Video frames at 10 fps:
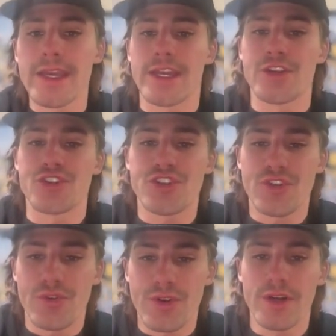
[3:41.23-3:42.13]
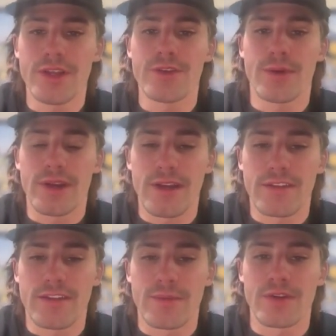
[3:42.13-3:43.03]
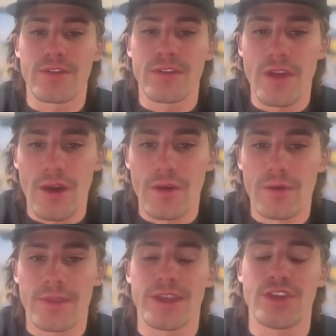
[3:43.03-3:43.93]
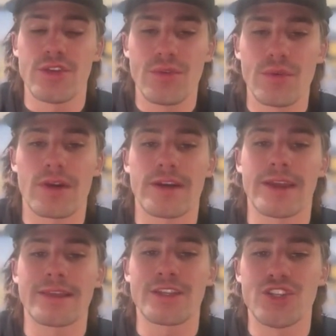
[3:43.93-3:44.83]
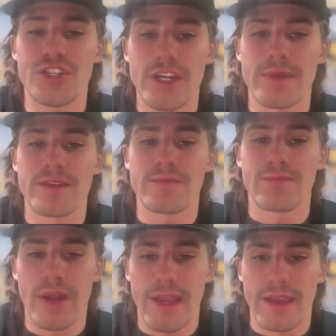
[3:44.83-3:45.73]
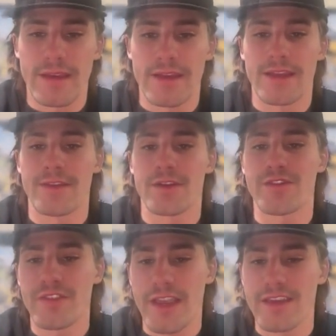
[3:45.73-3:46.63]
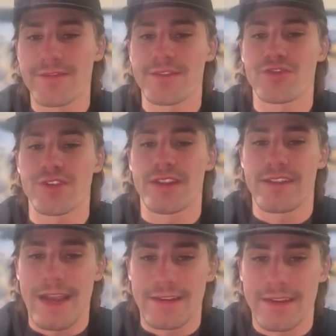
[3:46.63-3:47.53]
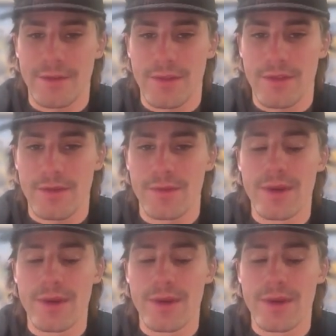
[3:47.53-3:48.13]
Ensure your customers know that you are a legitimate brand and they're safe transacting with you.